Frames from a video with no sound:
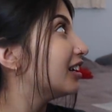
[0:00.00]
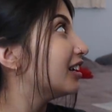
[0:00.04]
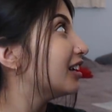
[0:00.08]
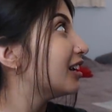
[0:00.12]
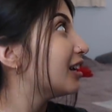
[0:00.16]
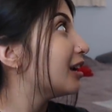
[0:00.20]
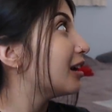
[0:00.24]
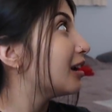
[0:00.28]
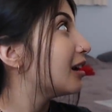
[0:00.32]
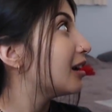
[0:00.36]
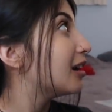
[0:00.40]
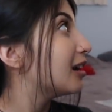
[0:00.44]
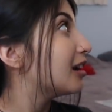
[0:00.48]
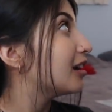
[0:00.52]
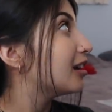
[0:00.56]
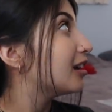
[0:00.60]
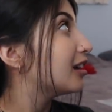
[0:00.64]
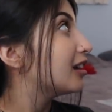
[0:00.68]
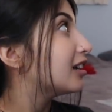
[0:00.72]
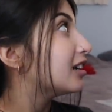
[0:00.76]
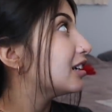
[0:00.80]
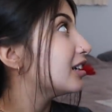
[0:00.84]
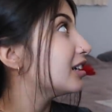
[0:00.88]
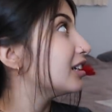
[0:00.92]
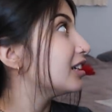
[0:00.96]

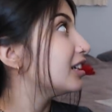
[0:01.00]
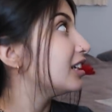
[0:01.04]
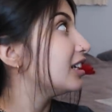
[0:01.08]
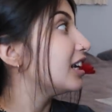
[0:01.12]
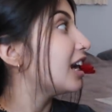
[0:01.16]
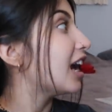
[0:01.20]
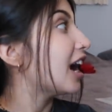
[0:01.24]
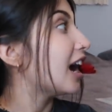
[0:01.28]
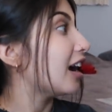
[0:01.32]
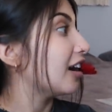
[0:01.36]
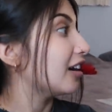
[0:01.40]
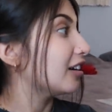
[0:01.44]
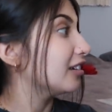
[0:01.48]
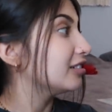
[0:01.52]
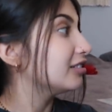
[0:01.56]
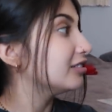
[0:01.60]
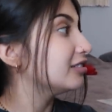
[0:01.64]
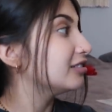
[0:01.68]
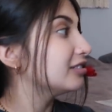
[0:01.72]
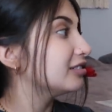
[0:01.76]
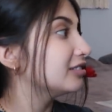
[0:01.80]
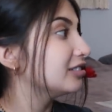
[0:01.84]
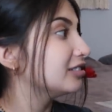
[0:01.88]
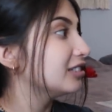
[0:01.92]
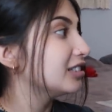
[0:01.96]
regression? Yeah.
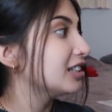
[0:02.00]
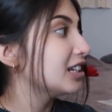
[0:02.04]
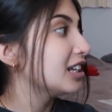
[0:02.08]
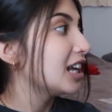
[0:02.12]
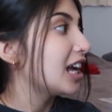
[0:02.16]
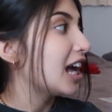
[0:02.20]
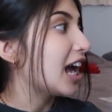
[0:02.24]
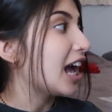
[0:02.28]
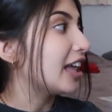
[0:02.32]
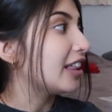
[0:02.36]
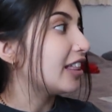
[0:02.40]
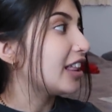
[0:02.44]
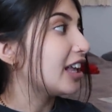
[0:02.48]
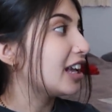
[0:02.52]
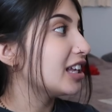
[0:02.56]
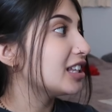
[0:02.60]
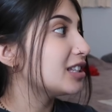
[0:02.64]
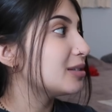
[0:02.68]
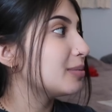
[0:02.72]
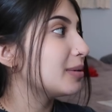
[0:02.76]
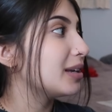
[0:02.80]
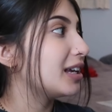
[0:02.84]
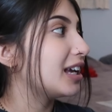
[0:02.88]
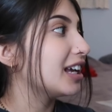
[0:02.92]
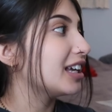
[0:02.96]
And she's... Well, yeah, I
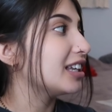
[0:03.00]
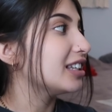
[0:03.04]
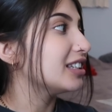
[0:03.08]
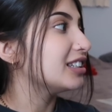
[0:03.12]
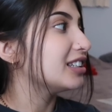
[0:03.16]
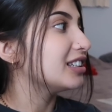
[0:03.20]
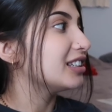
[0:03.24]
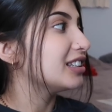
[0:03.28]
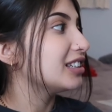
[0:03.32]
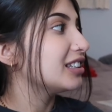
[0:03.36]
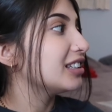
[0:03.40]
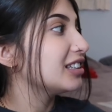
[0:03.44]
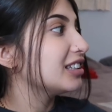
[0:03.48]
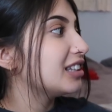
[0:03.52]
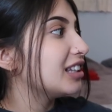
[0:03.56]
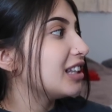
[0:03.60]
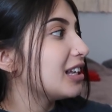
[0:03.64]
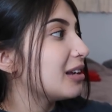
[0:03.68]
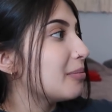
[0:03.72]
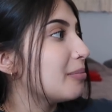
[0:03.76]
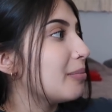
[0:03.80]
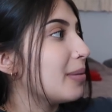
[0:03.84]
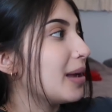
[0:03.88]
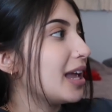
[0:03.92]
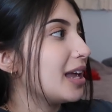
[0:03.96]
think it's because the,
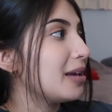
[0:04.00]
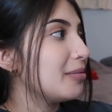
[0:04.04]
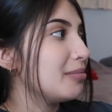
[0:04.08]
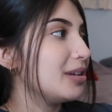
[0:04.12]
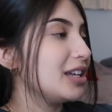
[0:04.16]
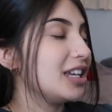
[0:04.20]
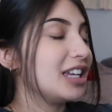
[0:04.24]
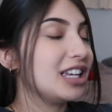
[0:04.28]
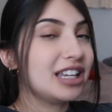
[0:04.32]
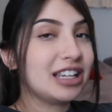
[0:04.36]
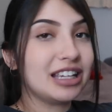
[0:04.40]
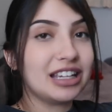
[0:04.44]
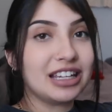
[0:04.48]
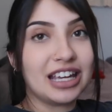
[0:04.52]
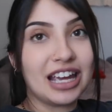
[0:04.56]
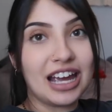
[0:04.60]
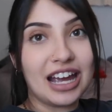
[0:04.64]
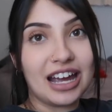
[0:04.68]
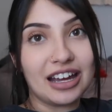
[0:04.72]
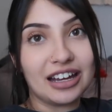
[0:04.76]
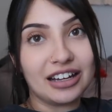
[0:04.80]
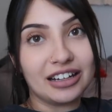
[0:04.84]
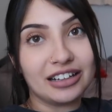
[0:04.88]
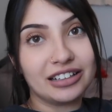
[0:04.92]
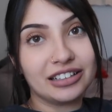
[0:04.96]
the baby,
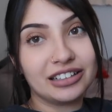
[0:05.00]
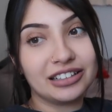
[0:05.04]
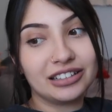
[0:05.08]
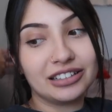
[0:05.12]
yeah.